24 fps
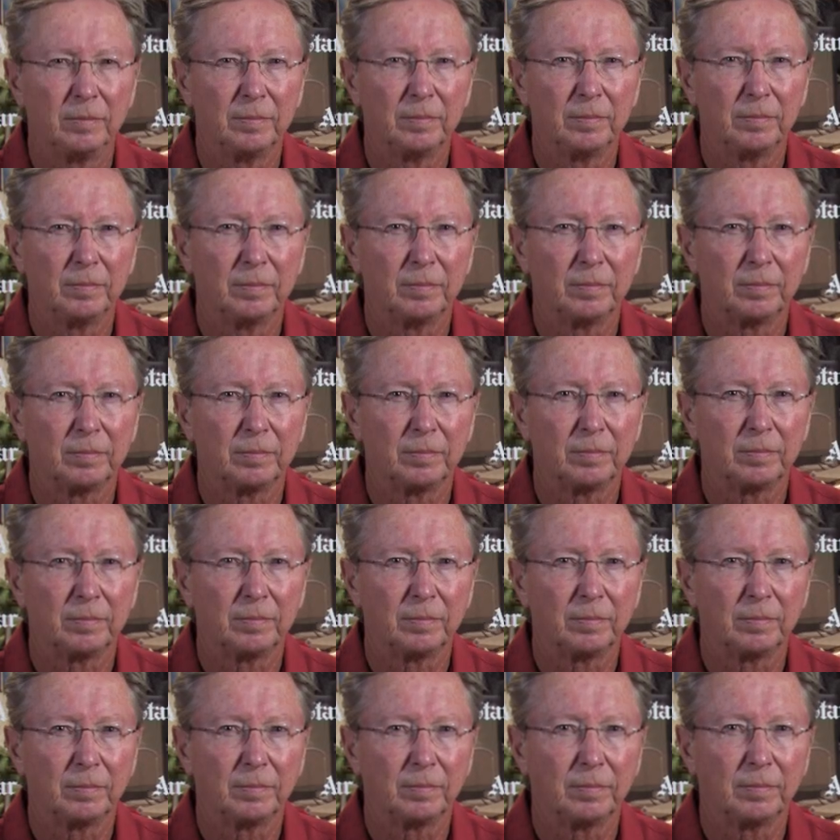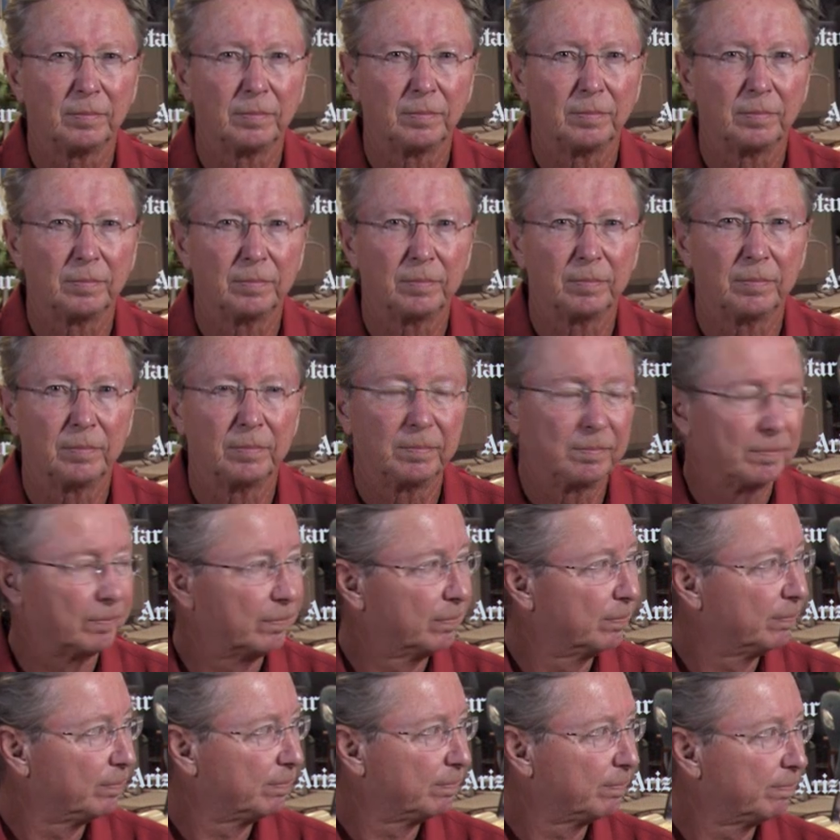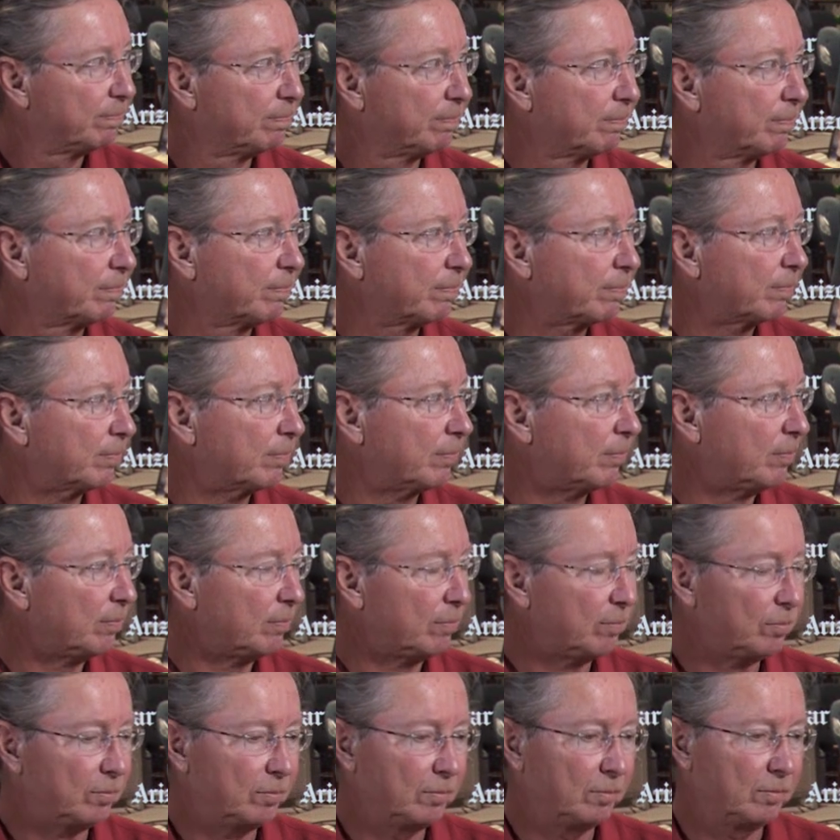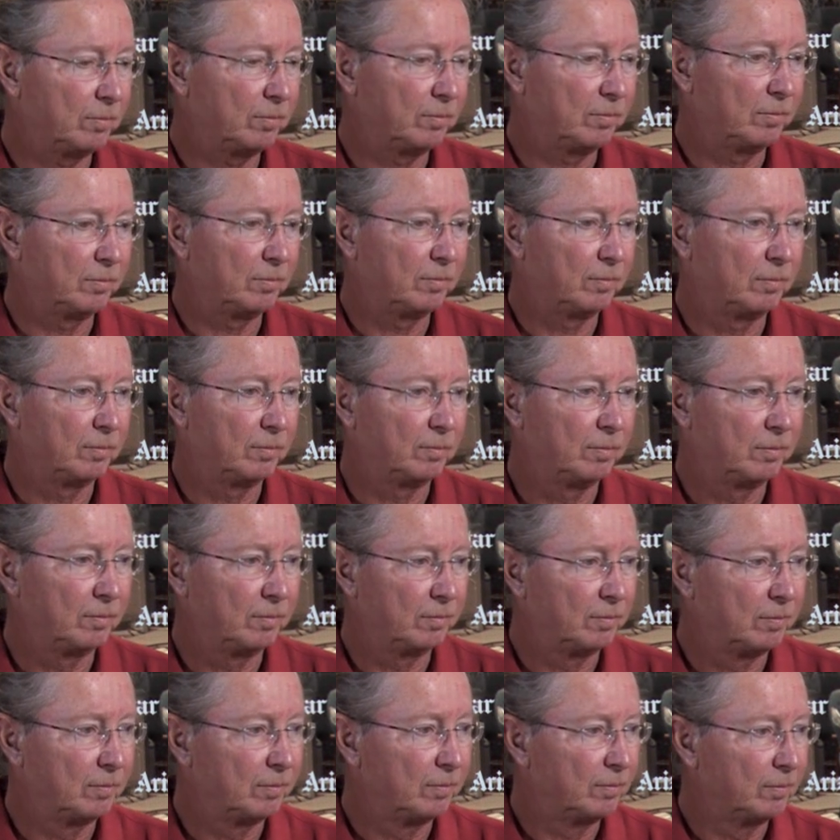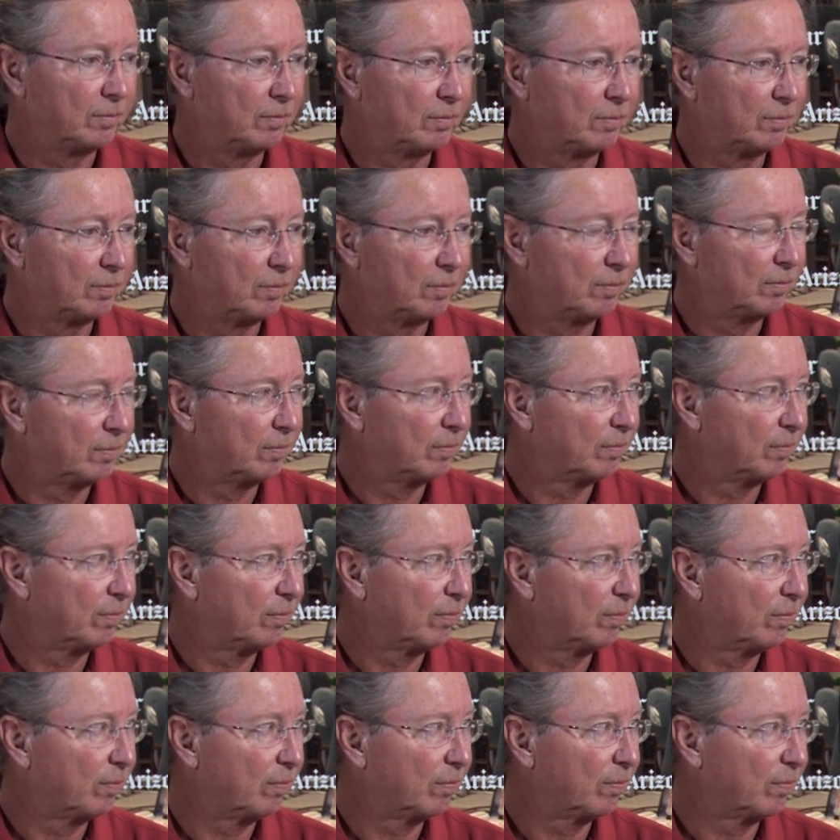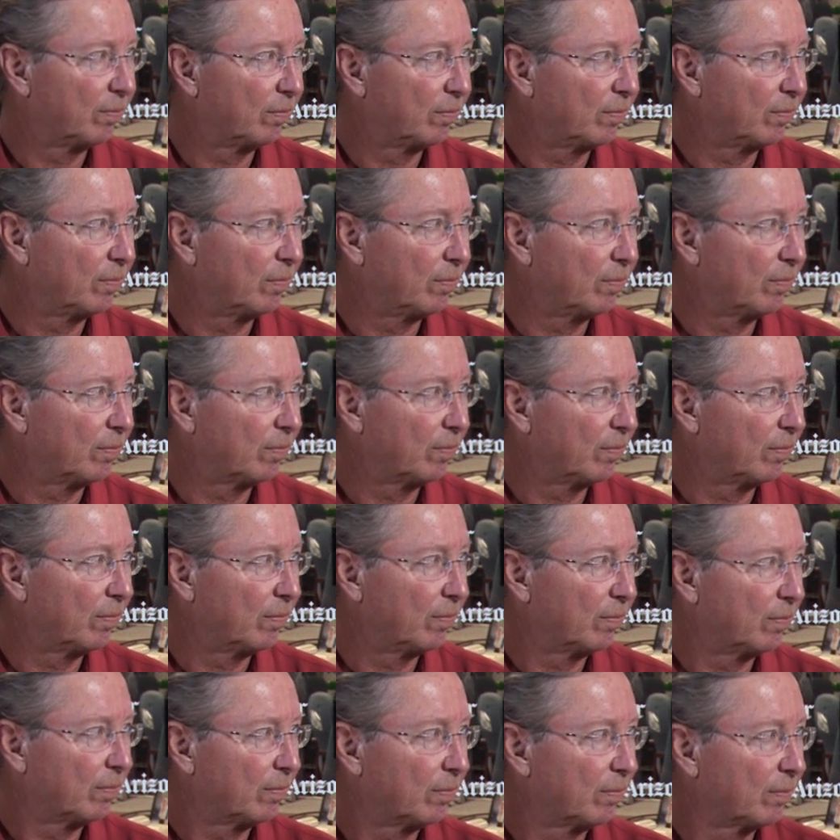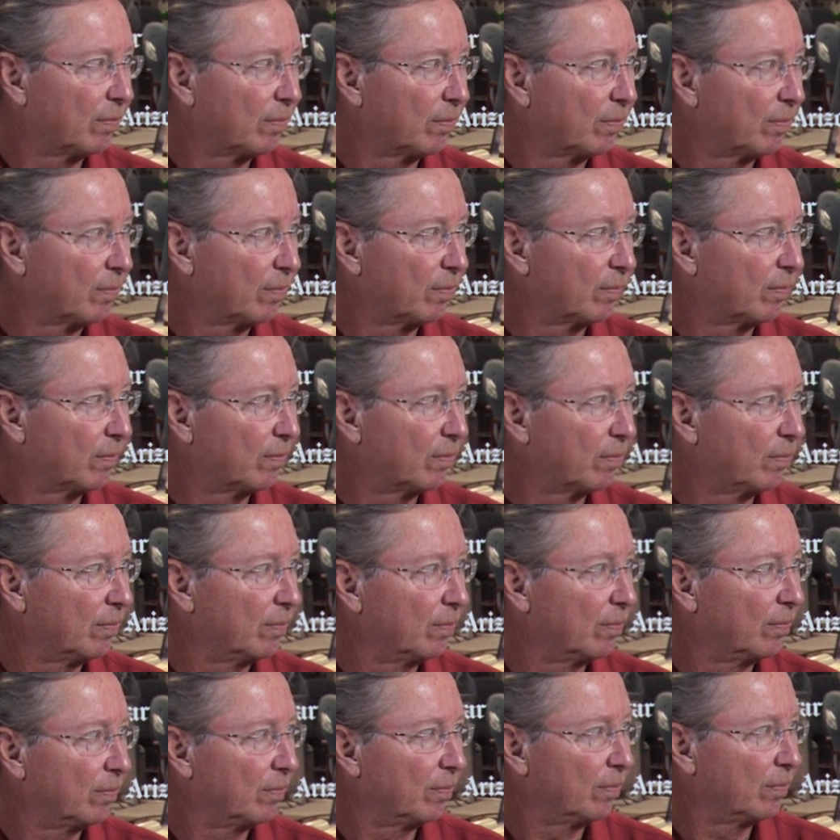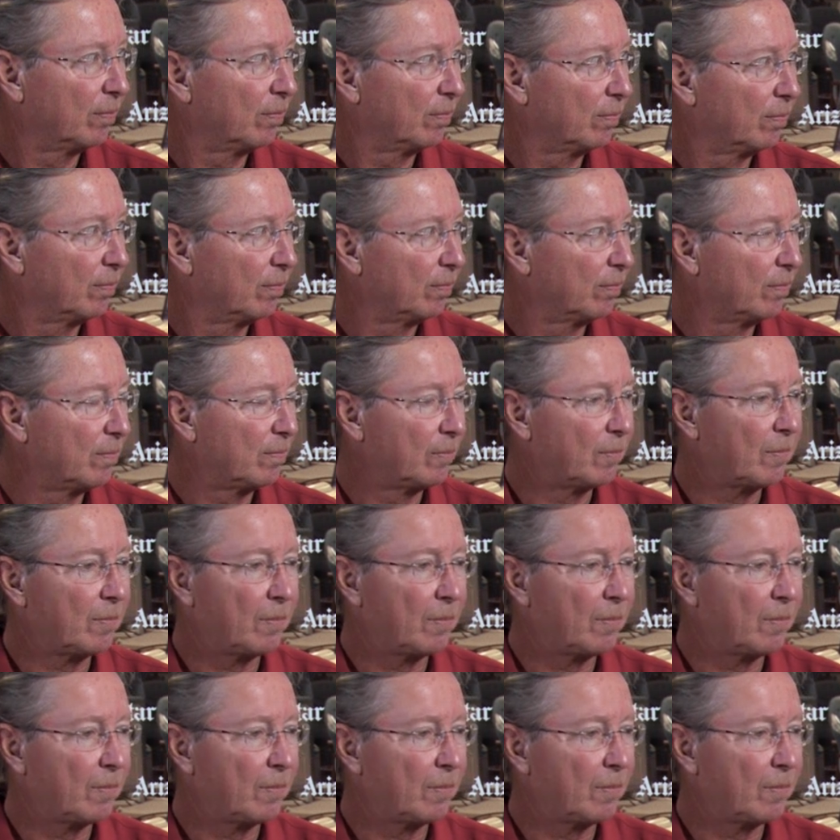(silent)